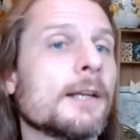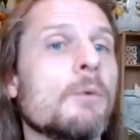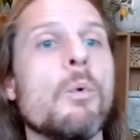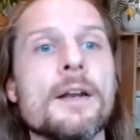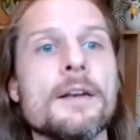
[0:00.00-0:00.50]

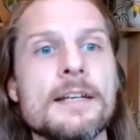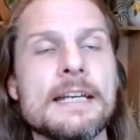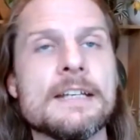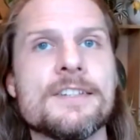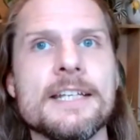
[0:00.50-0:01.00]
like what
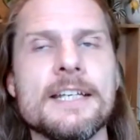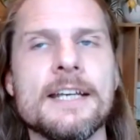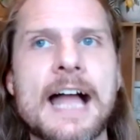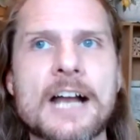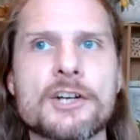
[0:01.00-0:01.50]
is
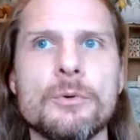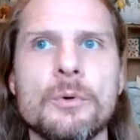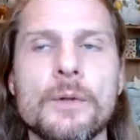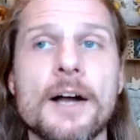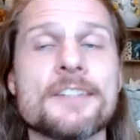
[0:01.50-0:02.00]
the
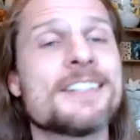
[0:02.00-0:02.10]
actual